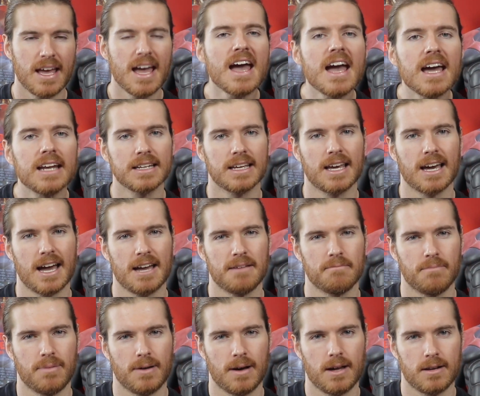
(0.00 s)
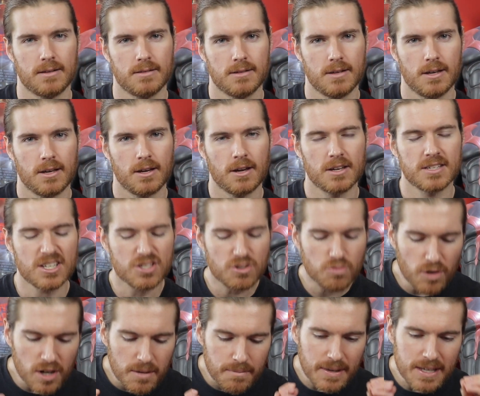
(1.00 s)
Endgame pun. Because I just
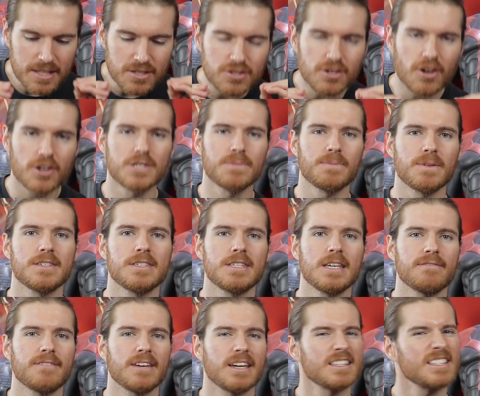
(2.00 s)
want to be so specific.